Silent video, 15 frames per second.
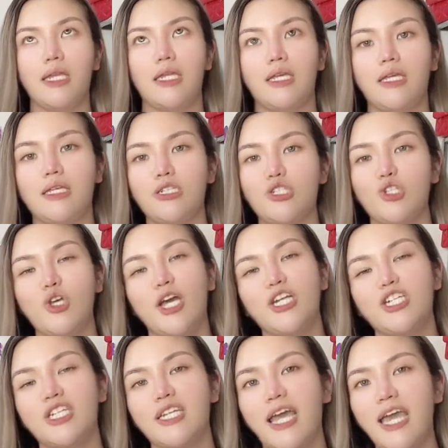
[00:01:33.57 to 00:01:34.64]
is
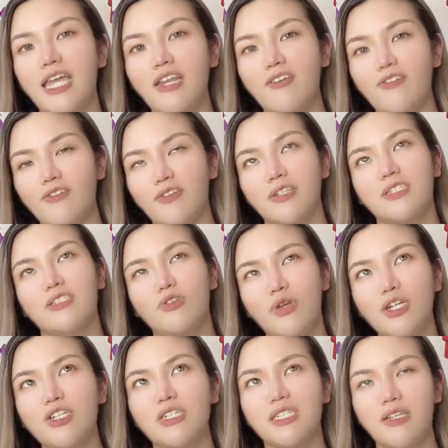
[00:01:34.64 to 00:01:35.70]

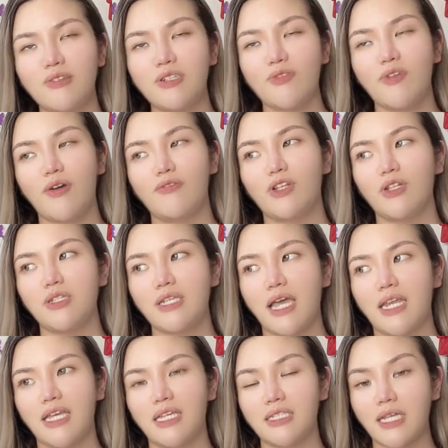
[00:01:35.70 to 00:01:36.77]
$275 and
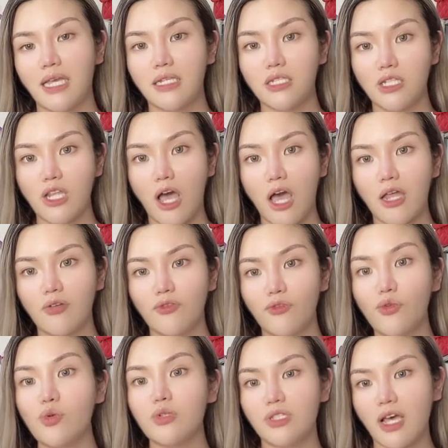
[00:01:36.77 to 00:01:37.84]
it contains 9
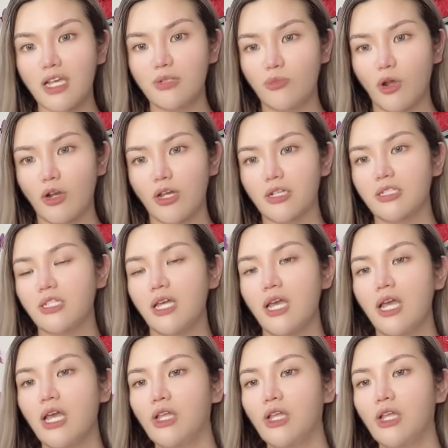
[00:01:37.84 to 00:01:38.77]
full-size products.